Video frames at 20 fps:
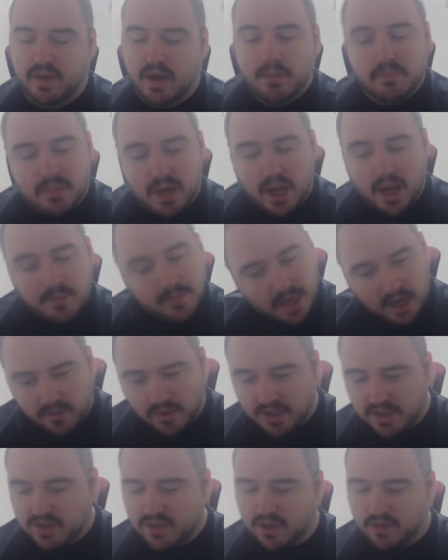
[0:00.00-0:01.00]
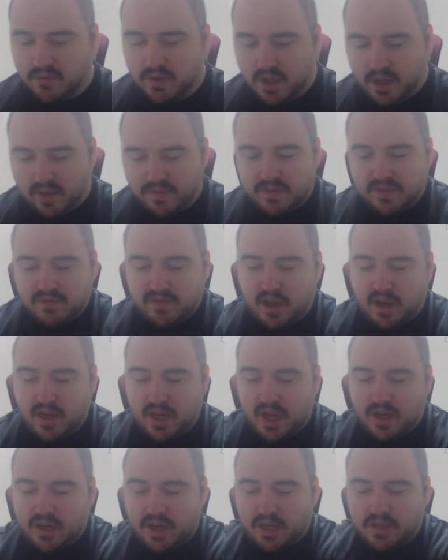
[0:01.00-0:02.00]
I'm not really sure. We'll have to find
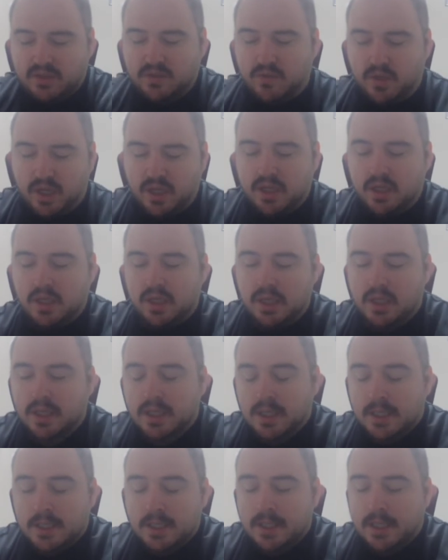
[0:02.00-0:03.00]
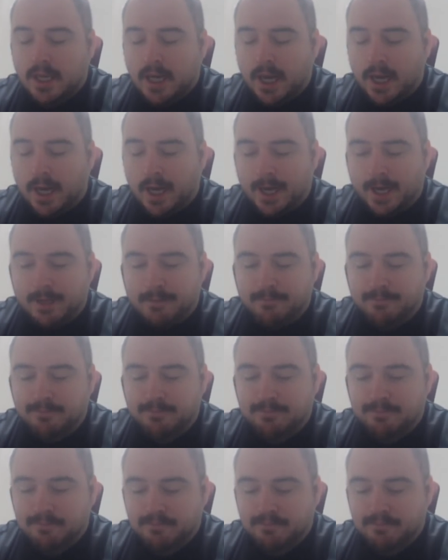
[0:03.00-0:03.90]
out next week. Um,